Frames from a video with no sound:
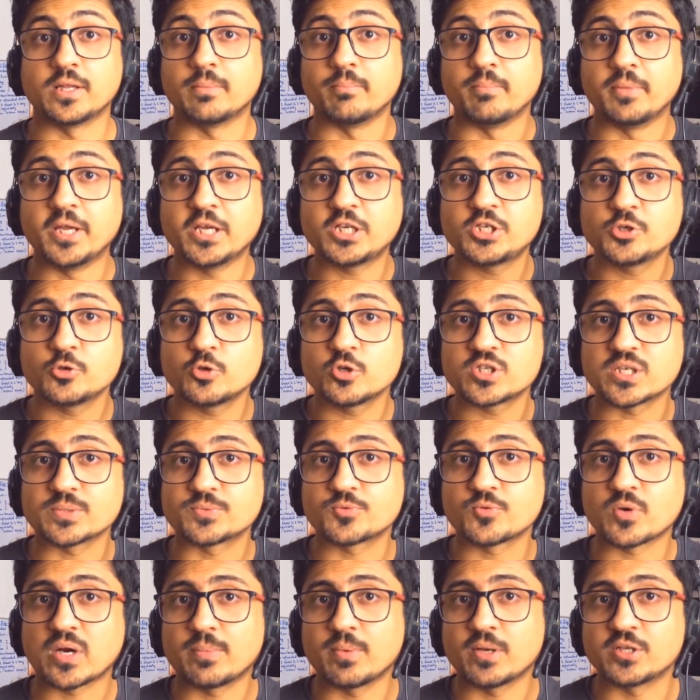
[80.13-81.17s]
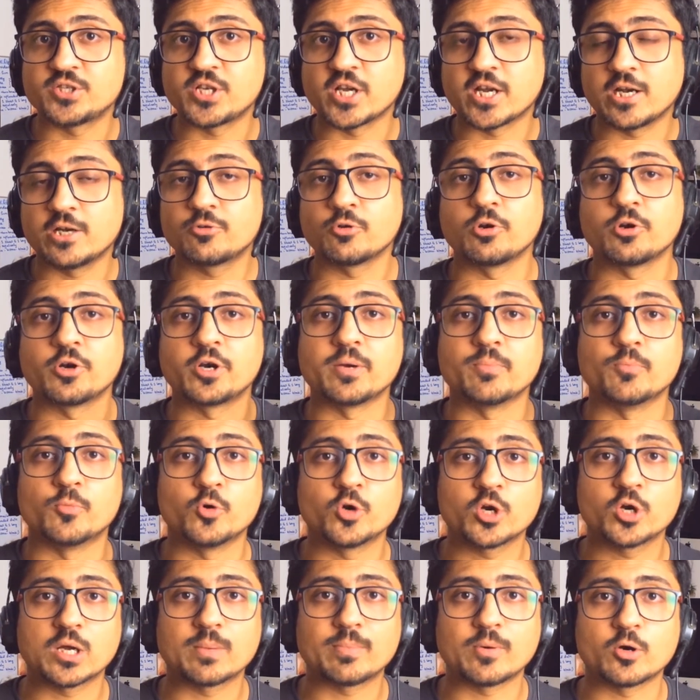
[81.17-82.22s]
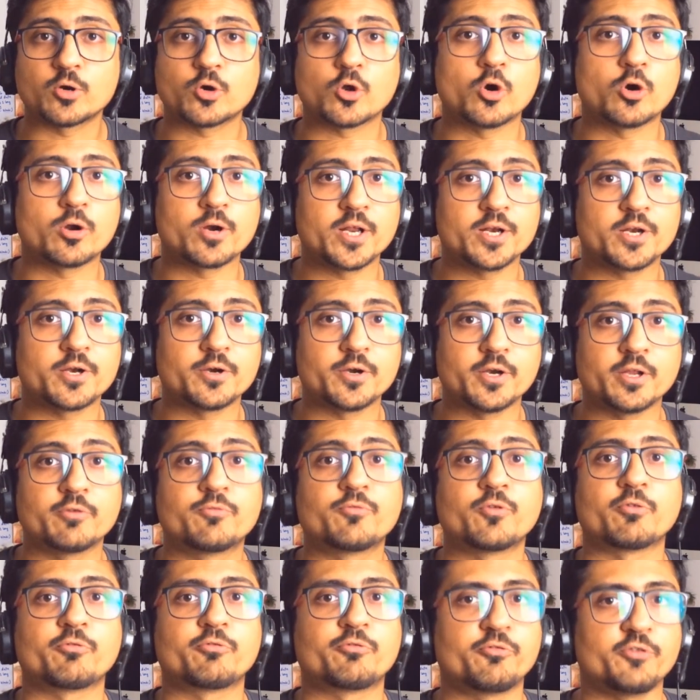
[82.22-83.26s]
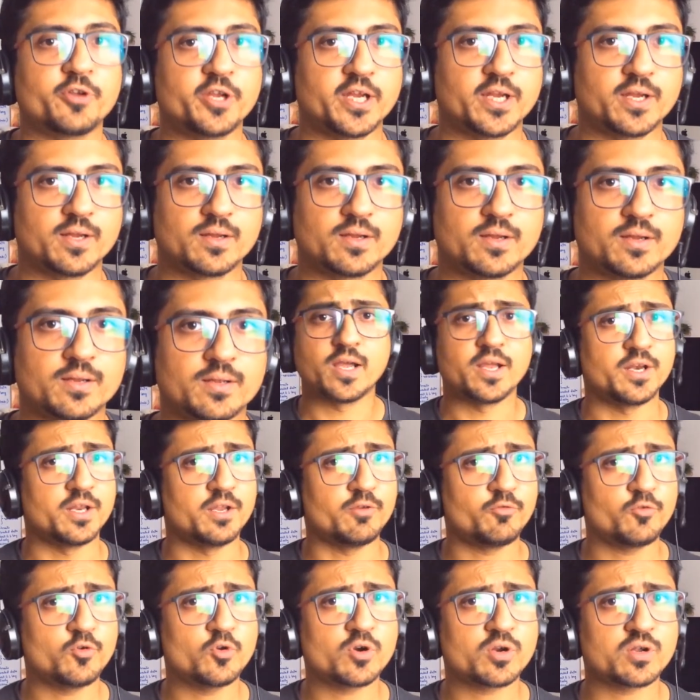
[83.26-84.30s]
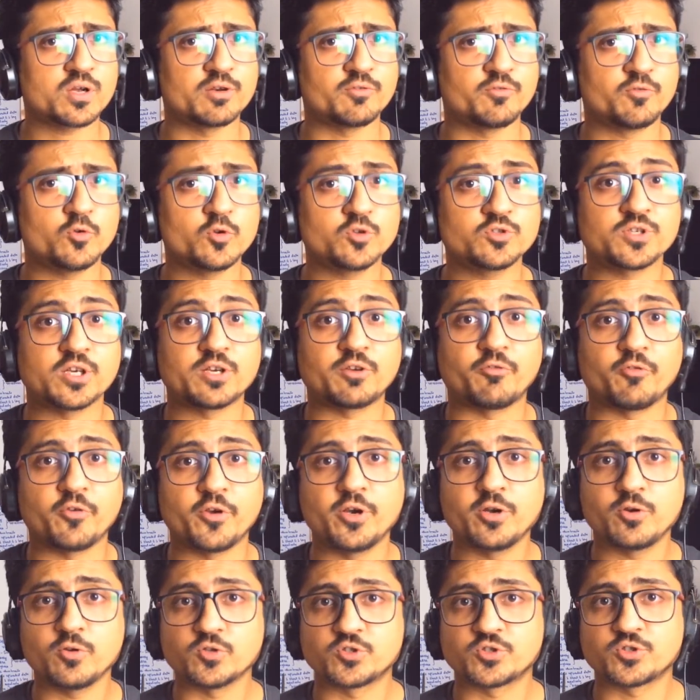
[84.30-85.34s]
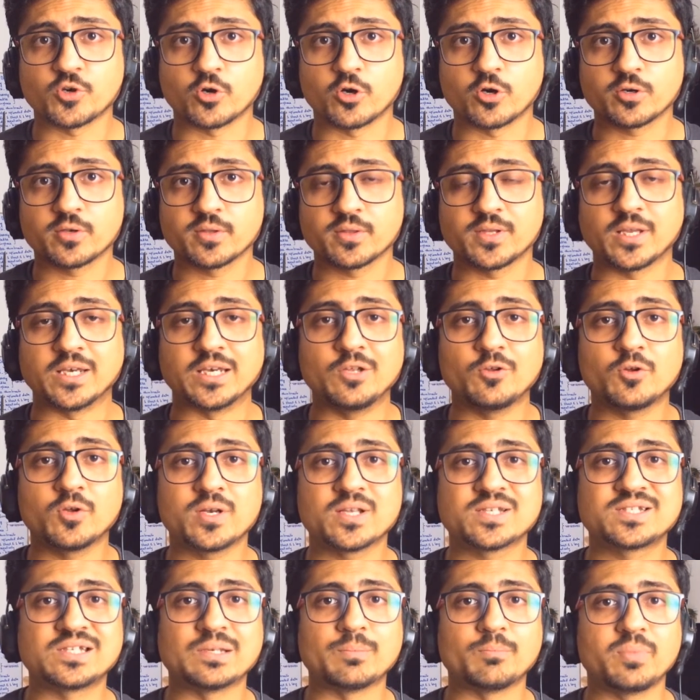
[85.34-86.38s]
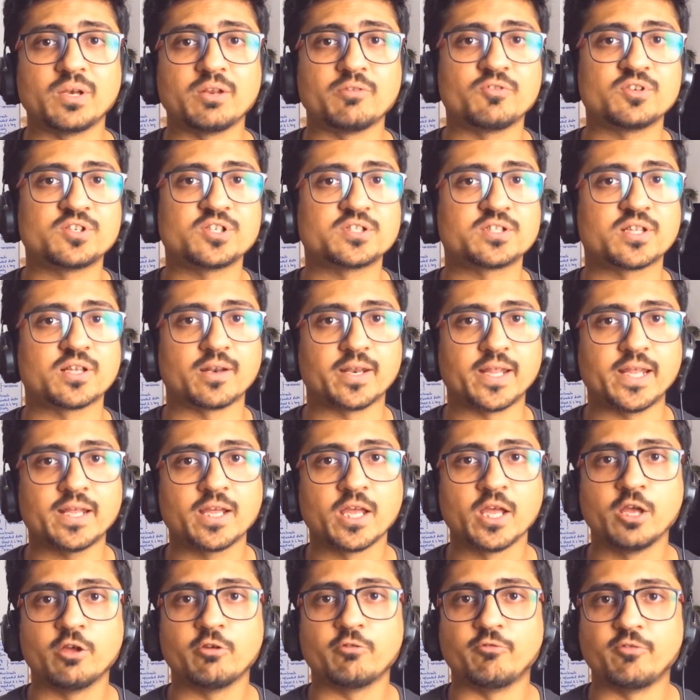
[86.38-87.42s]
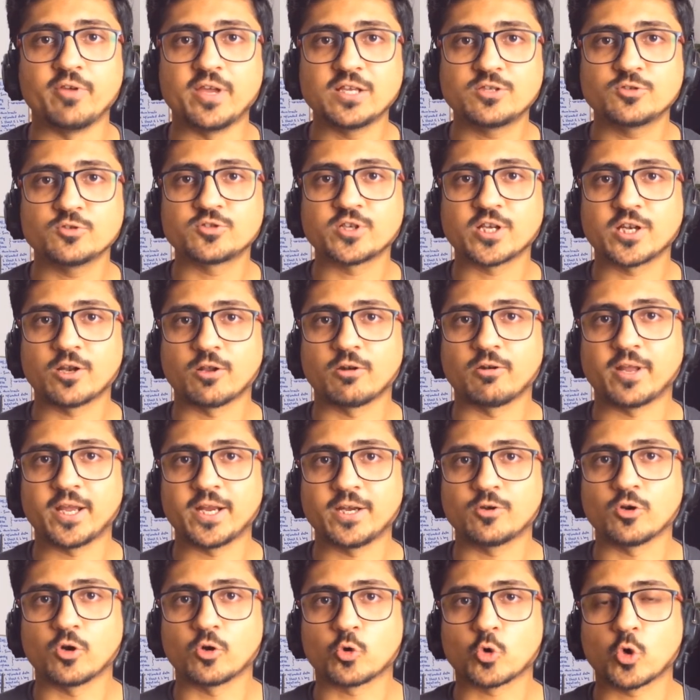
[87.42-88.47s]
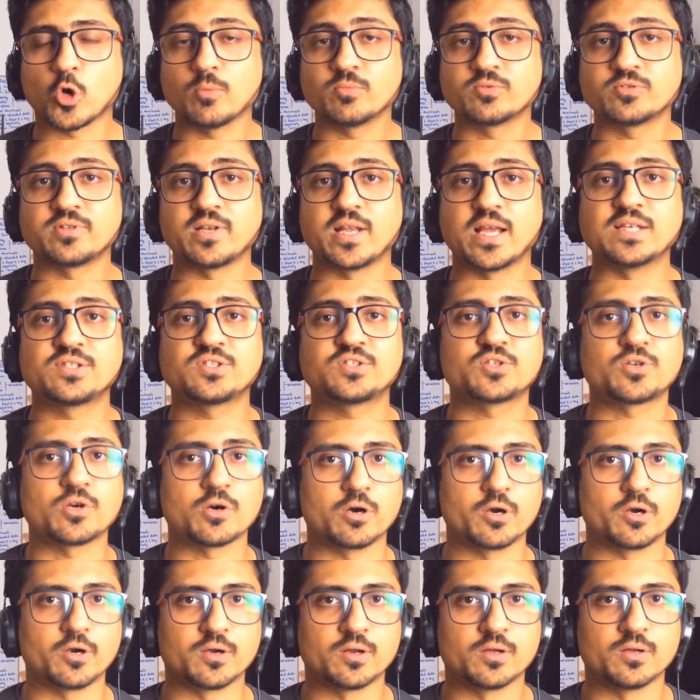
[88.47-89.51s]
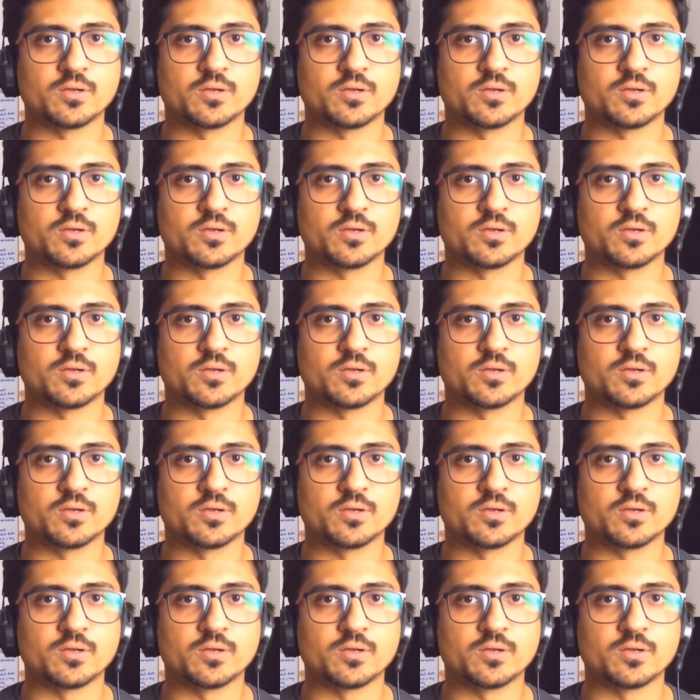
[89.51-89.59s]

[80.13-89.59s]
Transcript: then make sure to subscribe our channel to learn more about online earning for free. And if you're confused at where to start, then you can just simply visit the link waystoselonline.com/start.